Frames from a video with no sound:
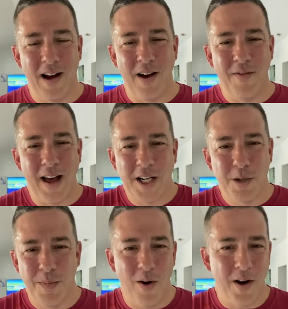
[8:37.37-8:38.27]
of that
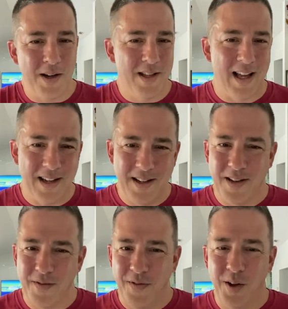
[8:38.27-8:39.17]
experience that
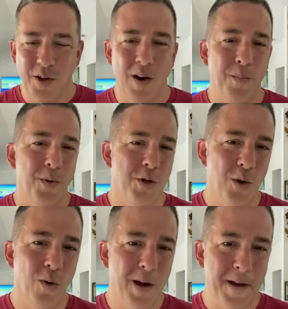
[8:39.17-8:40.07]
just fill you up with
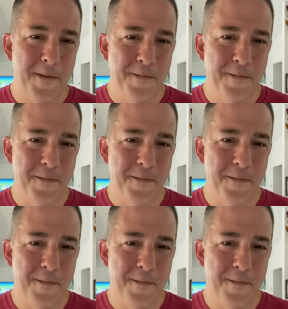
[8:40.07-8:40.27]
joy.